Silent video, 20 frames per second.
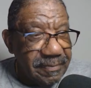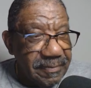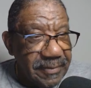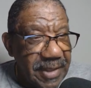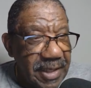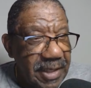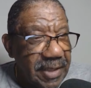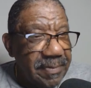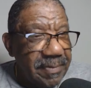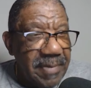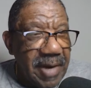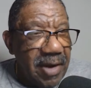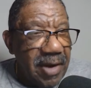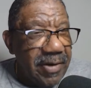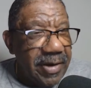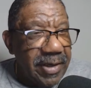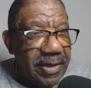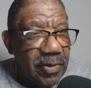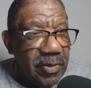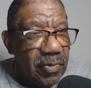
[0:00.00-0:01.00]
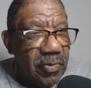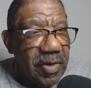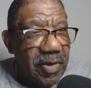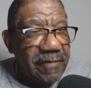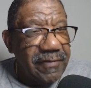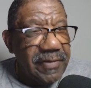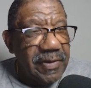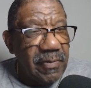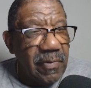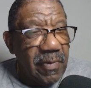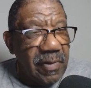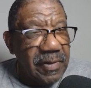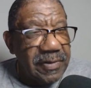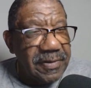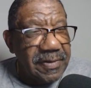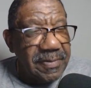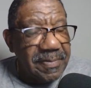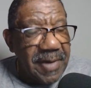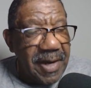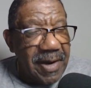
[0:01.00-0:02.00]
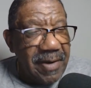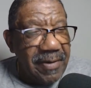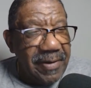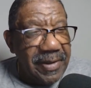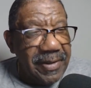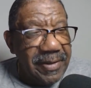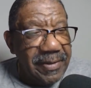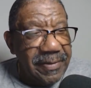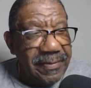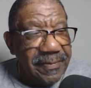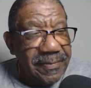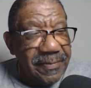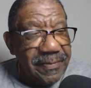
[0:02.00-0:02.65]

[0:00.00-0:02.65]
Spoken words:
He can marry whoever he wants to marry.